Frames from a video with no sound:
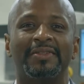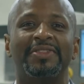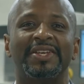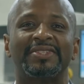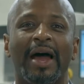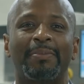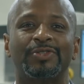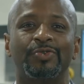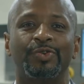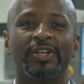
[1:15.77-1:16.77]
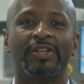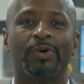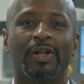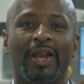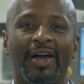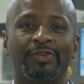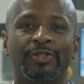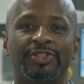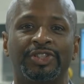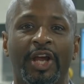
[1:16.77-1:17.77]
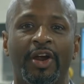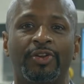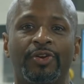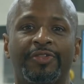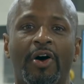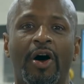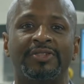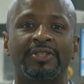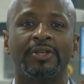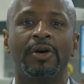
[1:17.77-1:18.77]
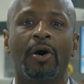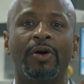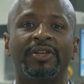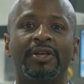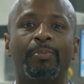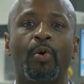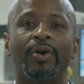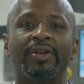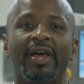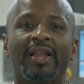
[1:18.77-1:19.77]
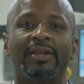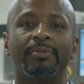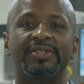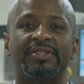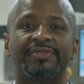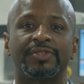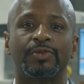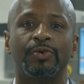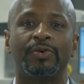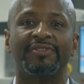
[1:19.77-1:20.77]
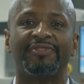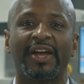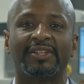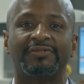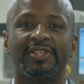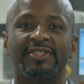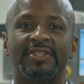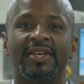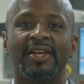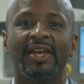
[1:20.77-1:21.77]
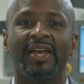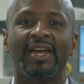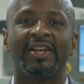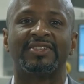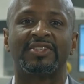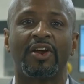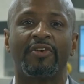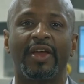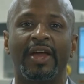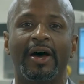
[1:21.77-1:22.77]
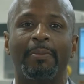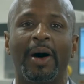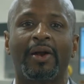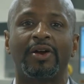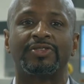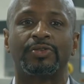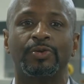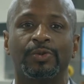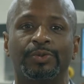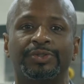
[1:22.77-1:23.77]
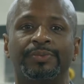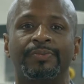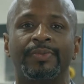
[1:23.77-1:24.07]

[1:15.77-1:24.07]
this opportunity will allow you to share your thoughts on the important elements of school effectiveness in a survey about our schools.